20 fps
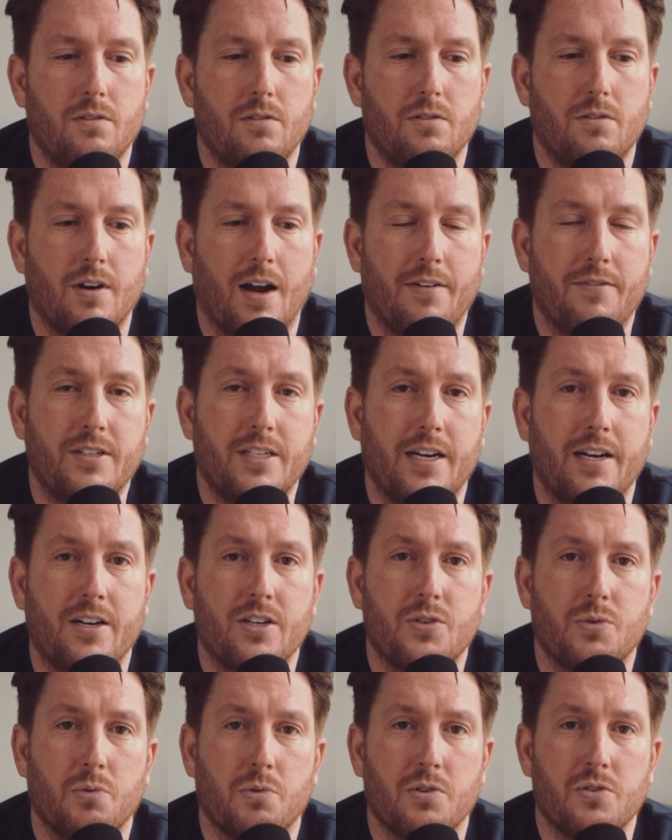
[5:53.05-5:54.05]

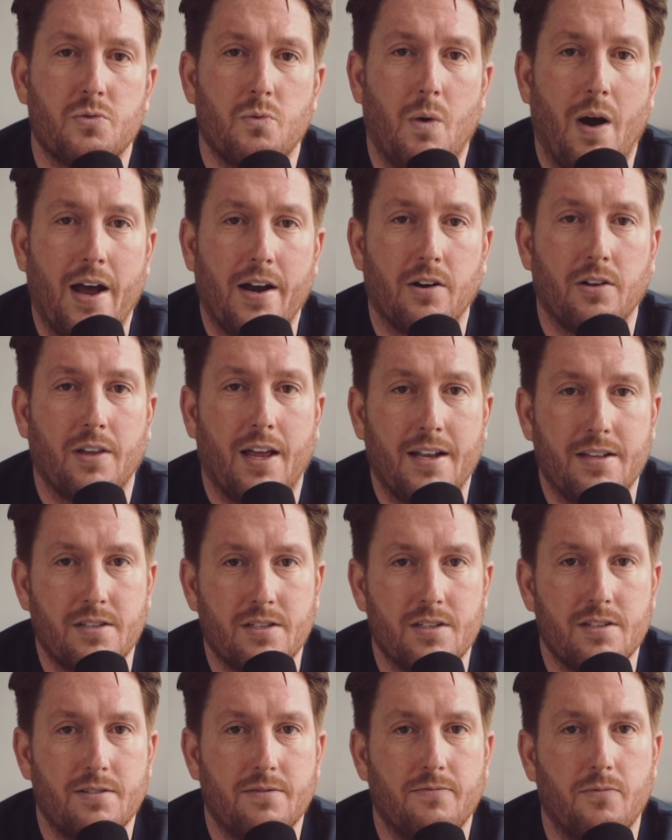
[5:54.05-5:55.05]
gravitating towards wider
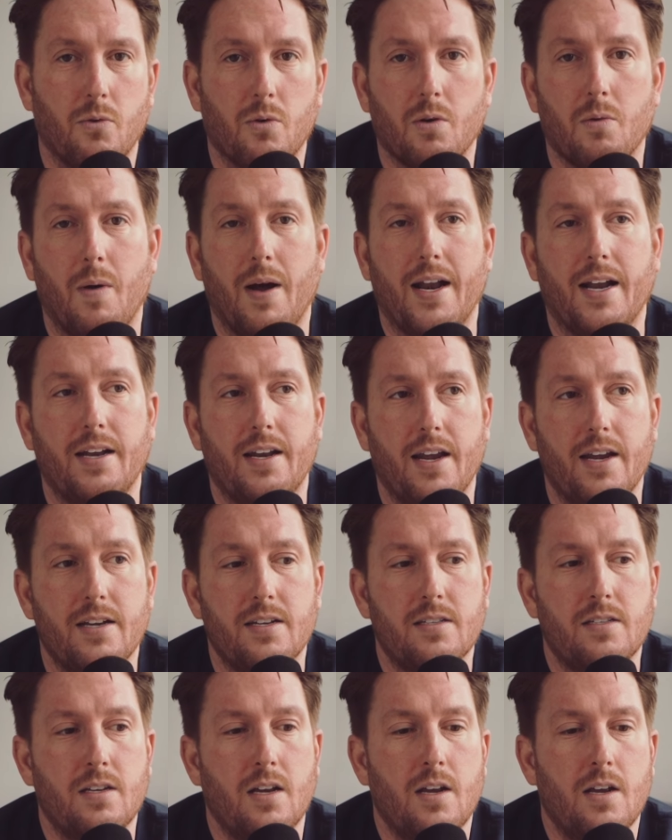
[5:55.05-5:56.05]
lenses for wedding
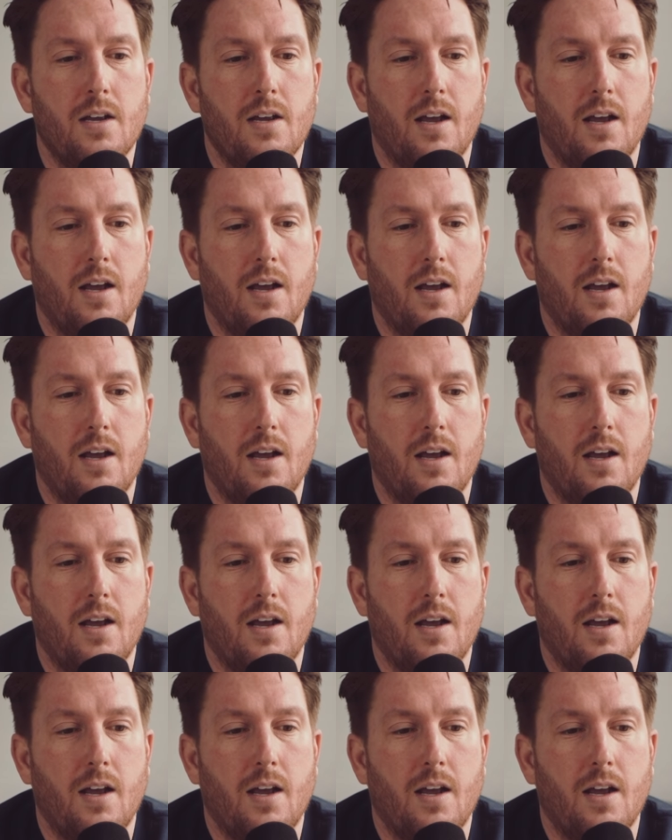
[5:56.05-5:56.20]
days.